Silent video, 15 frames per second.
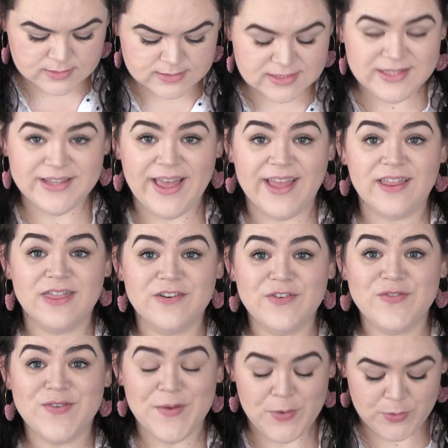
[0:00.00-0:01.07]
select the
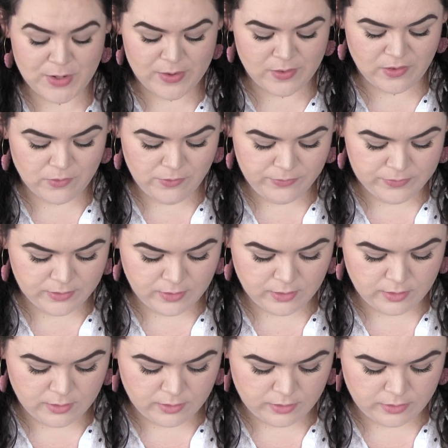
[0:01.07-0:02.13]
photo
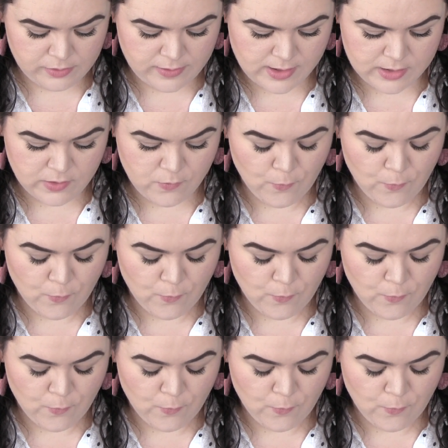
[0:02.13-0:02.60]
that